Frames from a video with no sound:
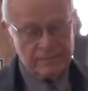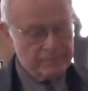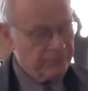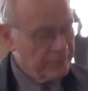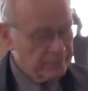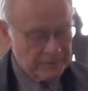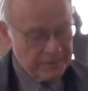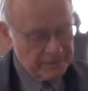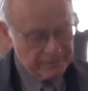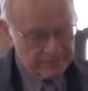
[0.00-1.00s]
Frequently,
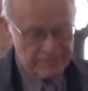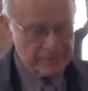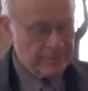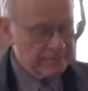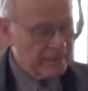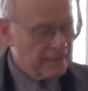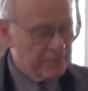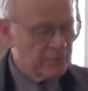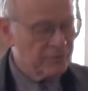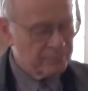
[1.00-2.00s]
there are
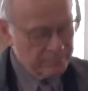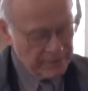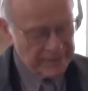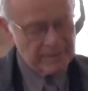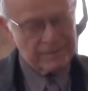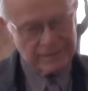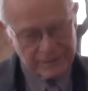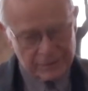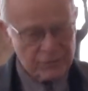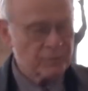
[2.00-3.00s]
documents made in
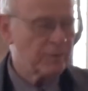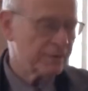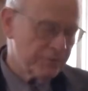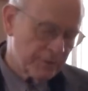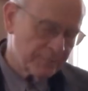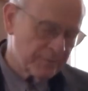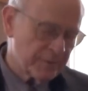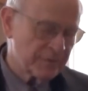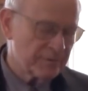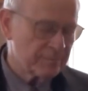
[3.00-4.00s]
connection with a ship
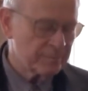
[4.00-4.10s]
that's